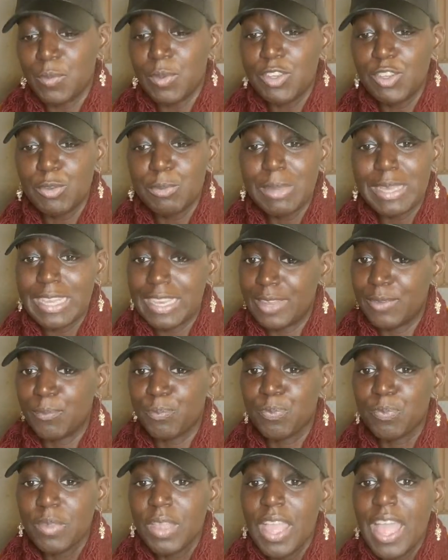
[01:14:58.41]
What you mean?
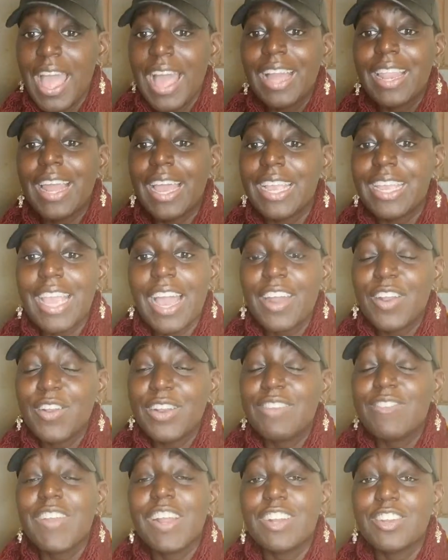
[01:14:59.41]
Like, y'all don't
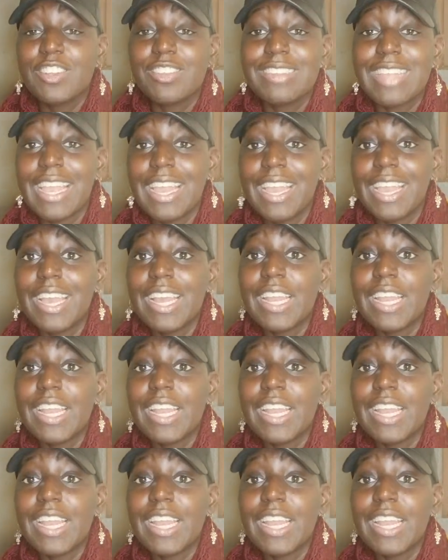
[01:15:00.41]
even understand.